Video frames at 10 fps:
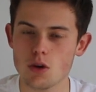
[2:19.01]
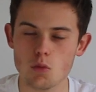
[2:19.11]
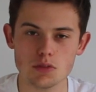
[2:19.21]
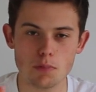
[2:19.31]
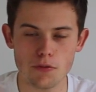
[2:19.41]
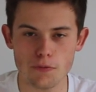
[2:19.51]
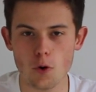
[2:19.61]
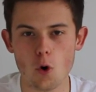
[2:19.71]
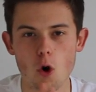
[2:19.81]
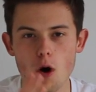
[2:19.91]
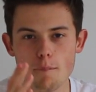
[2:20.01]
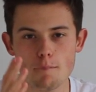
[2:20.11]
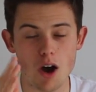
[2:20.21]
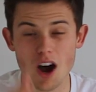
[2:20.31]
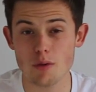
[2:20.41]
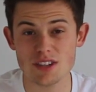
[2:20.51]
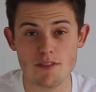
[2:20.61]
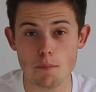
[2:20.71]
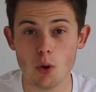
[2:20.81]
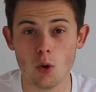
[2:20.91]
that was before I was
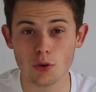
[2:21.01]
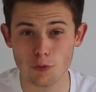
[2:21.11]
even born,